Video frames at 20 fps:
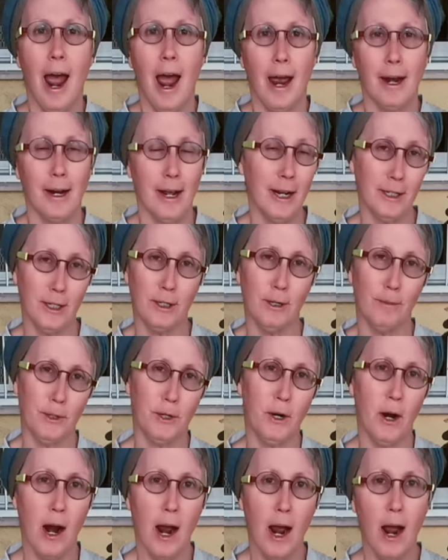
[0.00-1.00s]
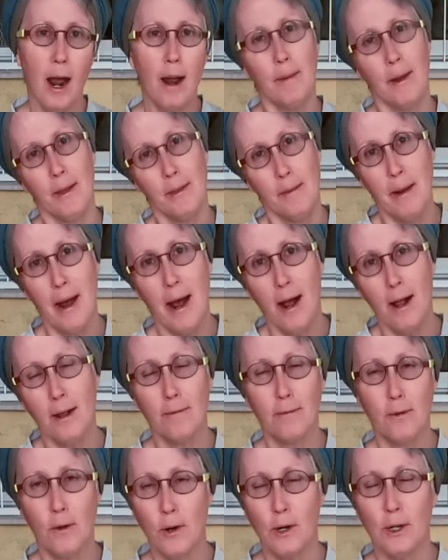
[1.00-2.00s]
and hit subscribe and the
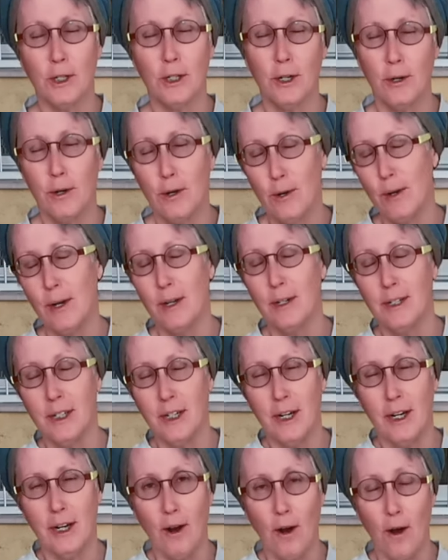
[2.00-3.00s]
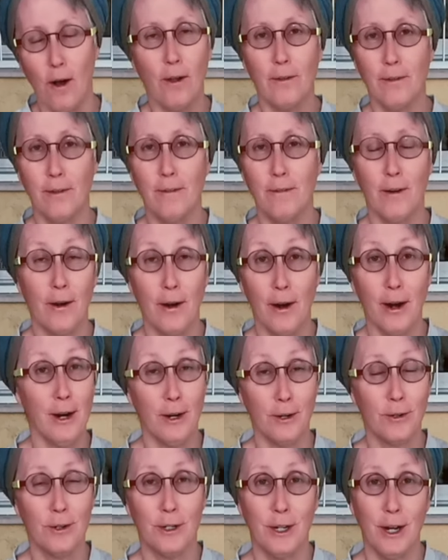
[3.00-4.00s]
bell, of course, so you can see all the
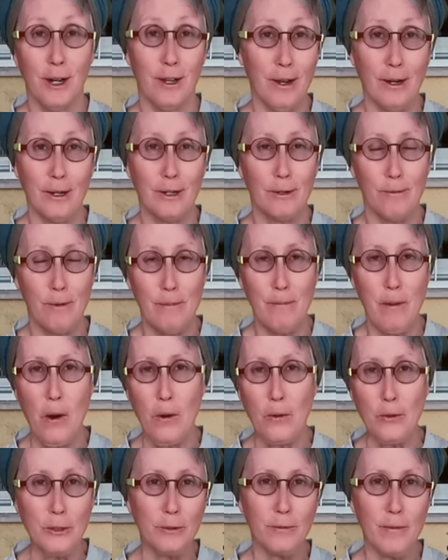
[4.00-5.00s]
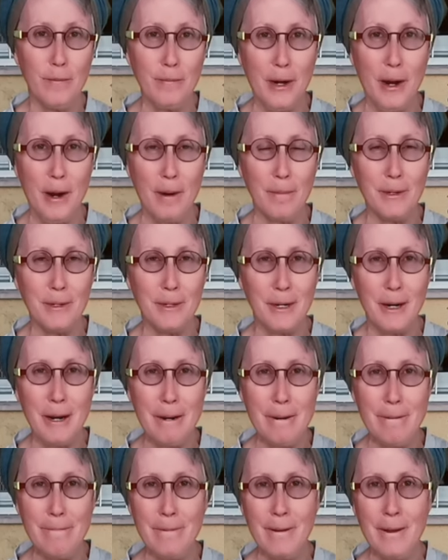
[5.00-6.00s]
very interesting things that we post from time to
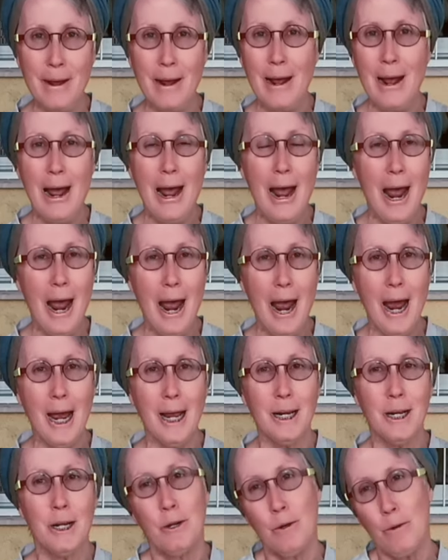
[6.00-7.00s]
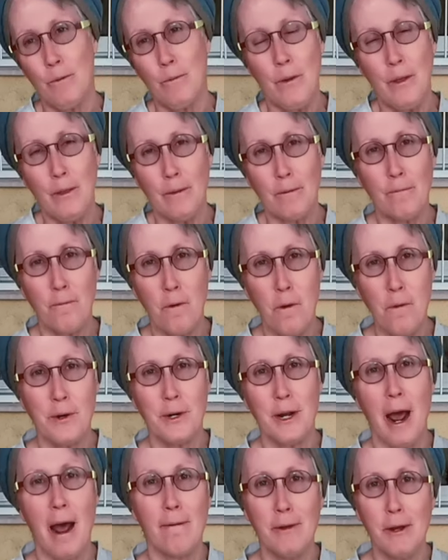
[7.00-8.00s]
time. And we look
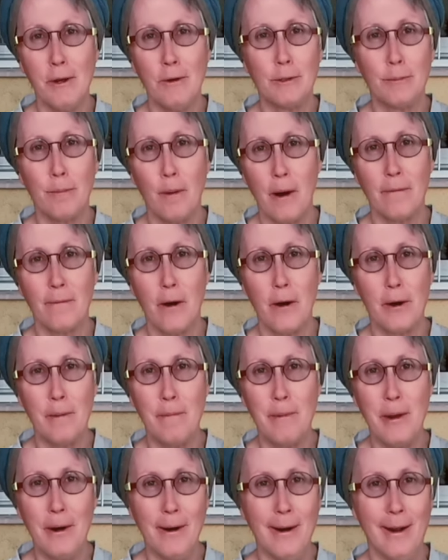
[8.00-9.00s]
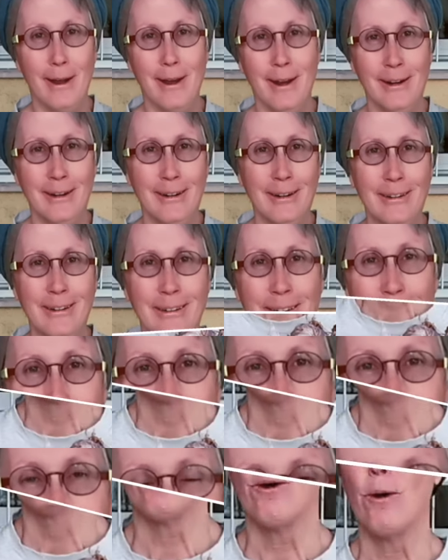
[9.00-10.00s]
forward to having you as part of our community.
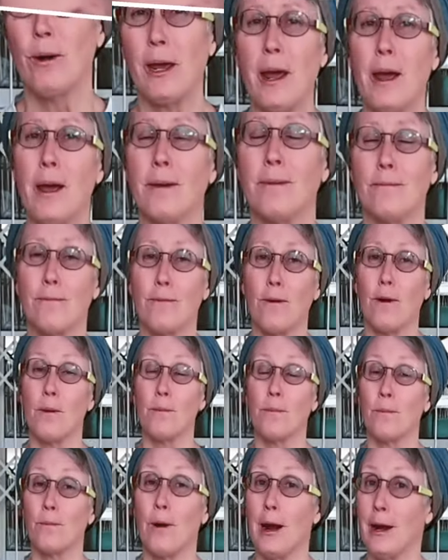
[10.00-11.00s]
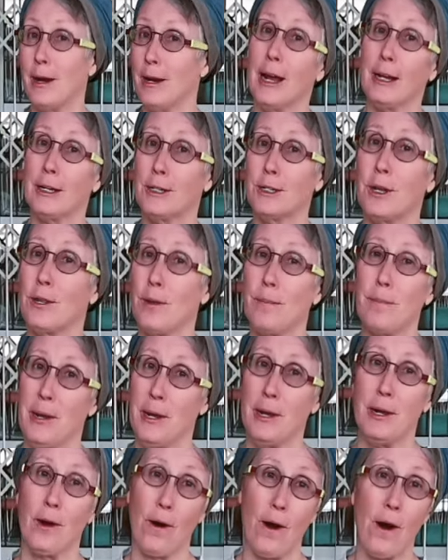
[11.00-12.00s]
So again, from right next to the
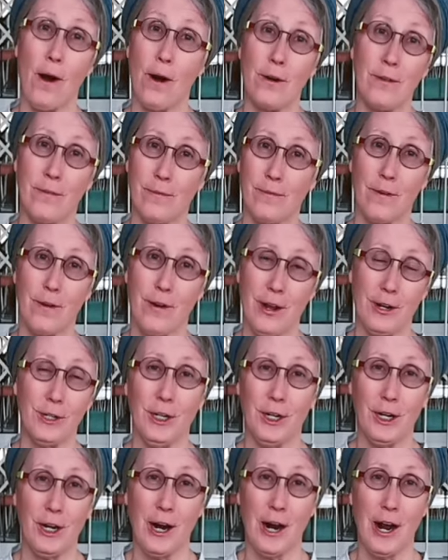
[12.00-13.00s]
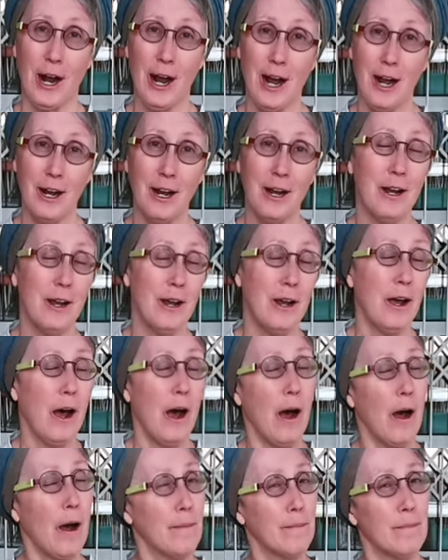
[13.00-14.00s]
bee yard, for Neshikha,
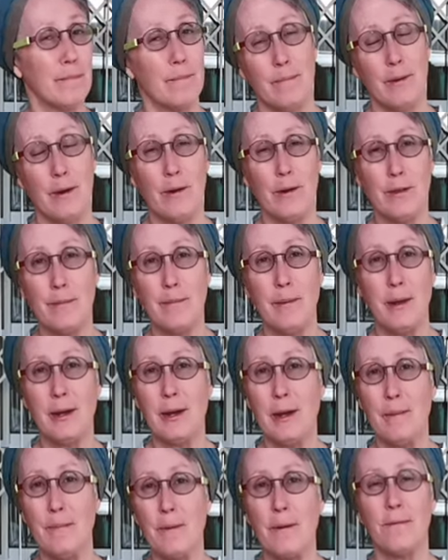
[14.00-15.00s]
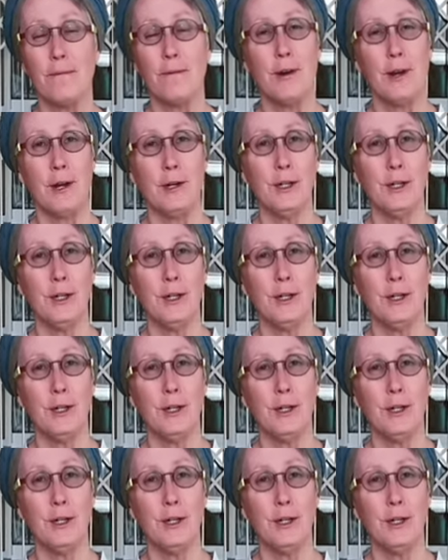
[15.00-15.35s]
I'm Miri the Beekeeper, for